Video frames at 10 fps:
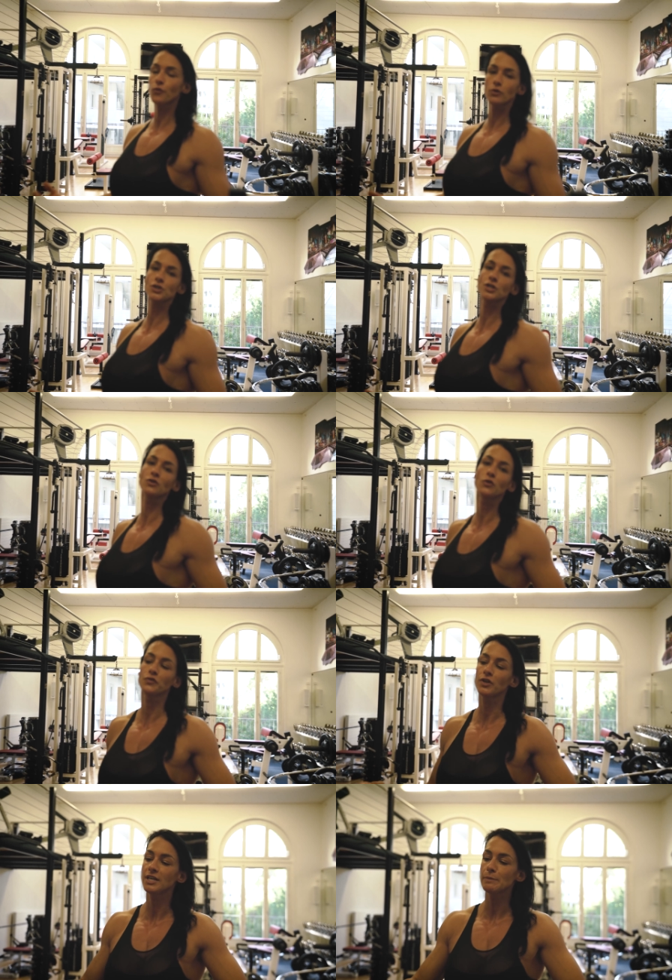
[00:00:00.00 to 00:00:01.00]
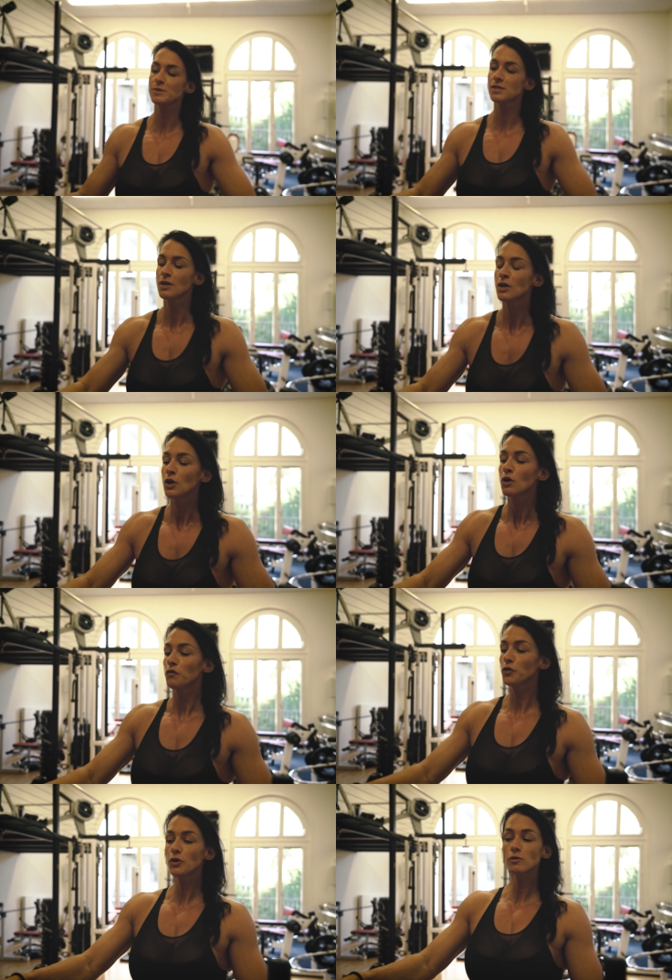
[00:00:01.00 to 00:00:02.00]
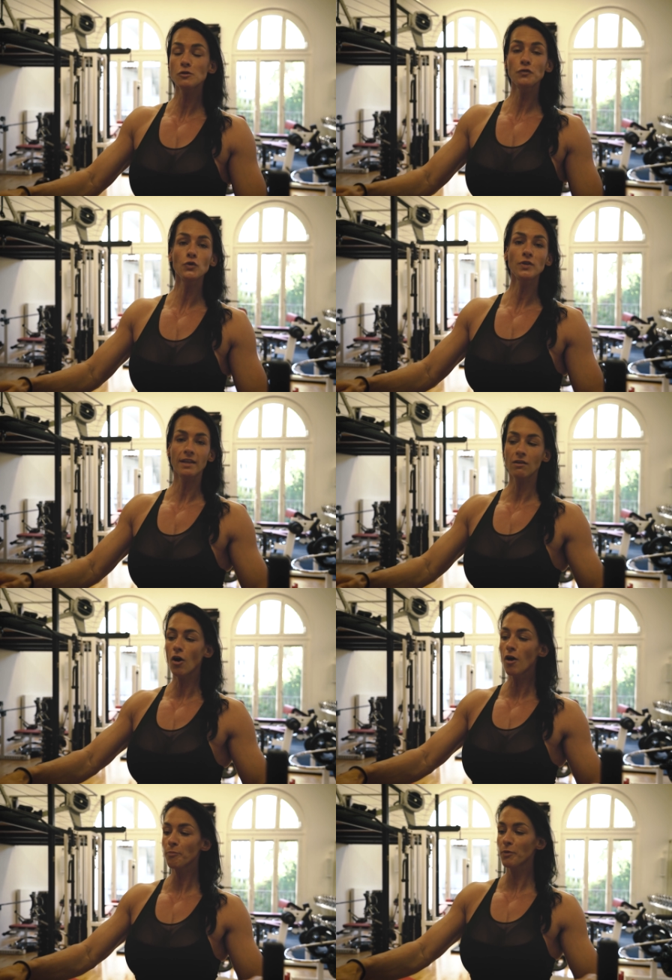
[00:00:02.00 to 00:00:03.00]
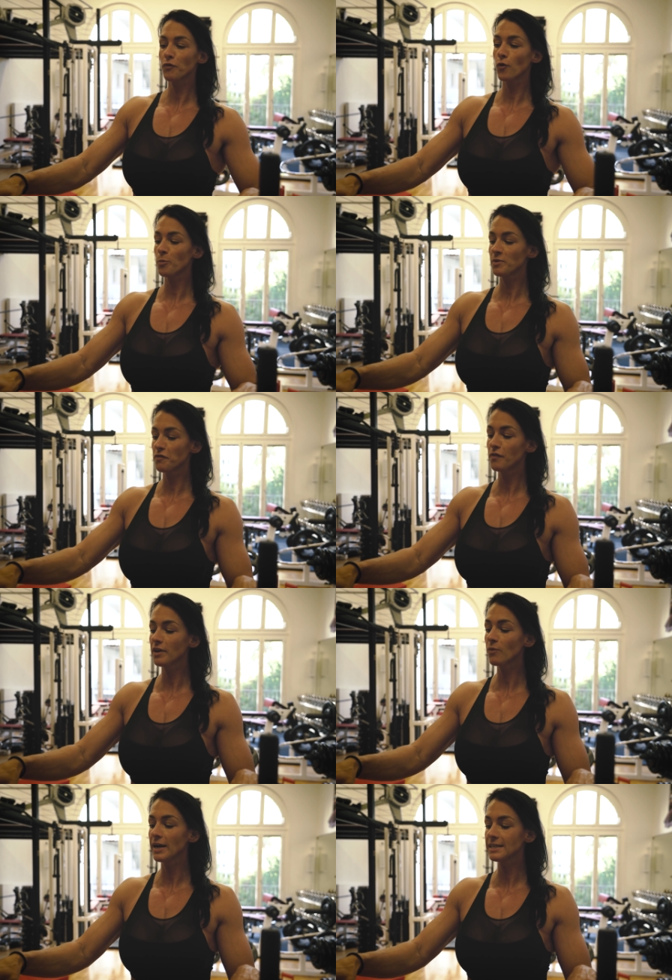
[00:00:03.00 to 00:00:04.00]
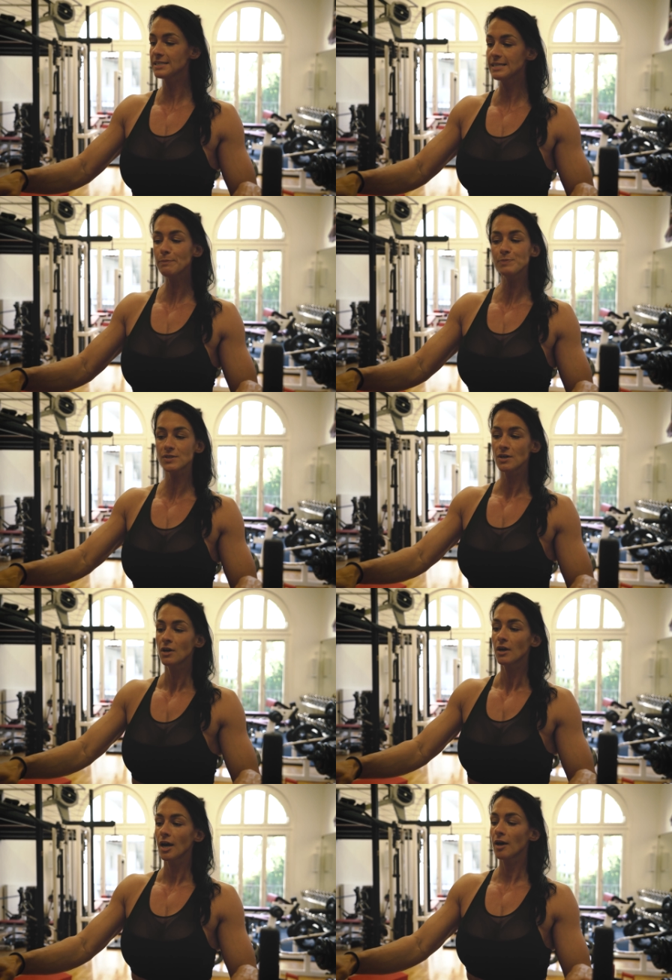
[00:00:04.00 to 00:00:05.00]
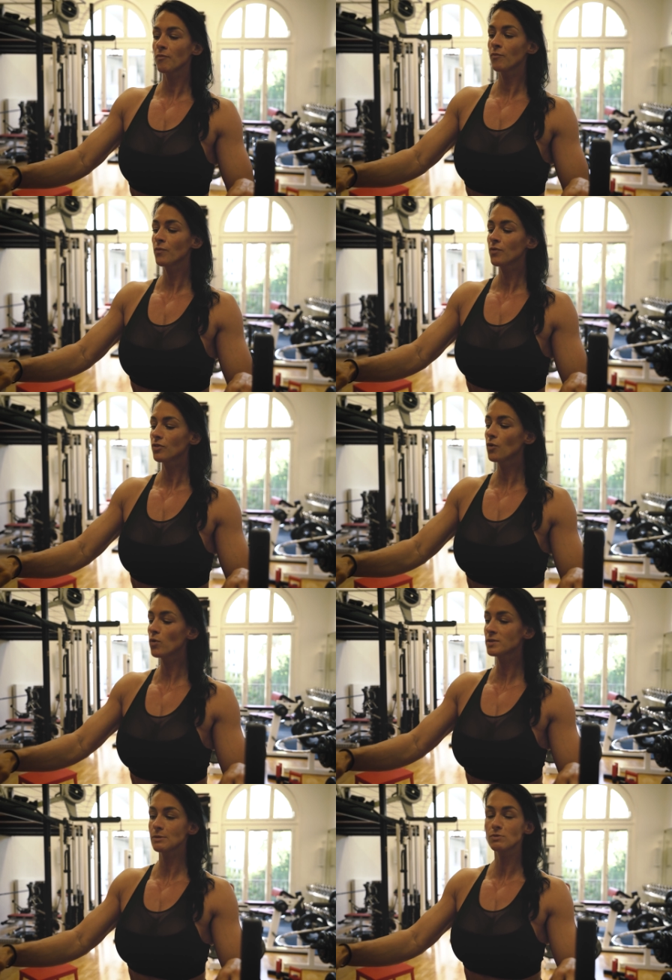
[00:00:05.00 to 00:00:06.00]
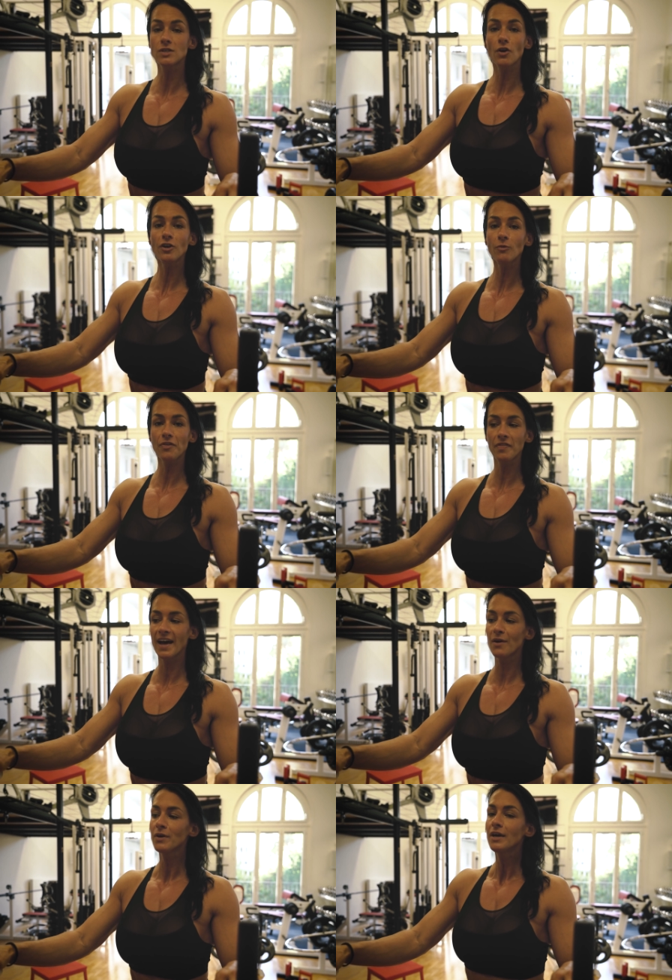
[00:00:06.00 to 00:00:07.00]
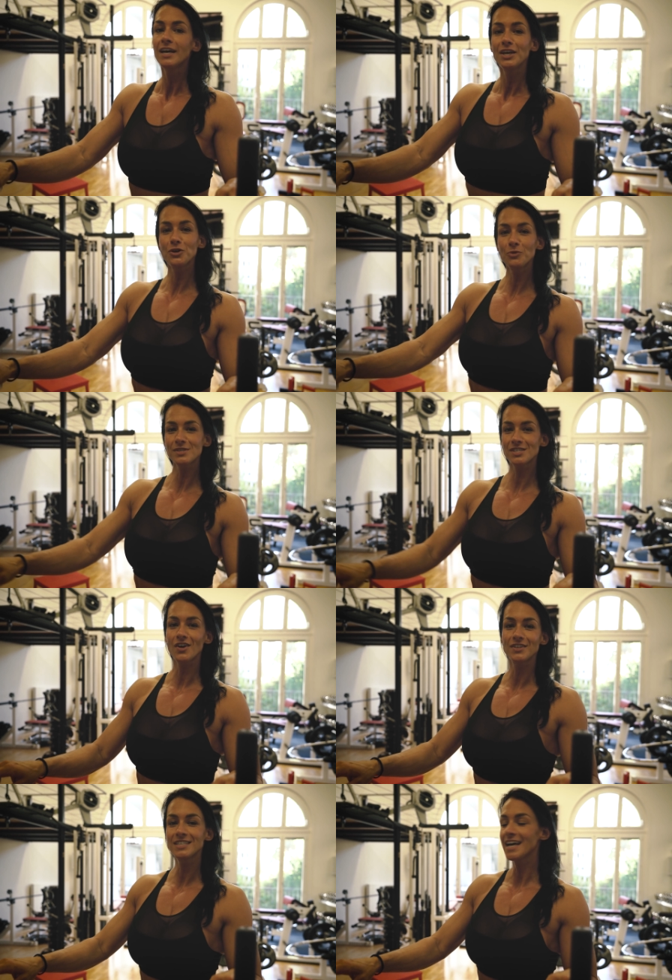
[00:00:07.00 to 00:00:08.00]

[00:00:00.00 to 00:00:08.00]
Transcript: version of the dips. For those of you that can't perform the free weight dips, the ones I'm starting with now, you will start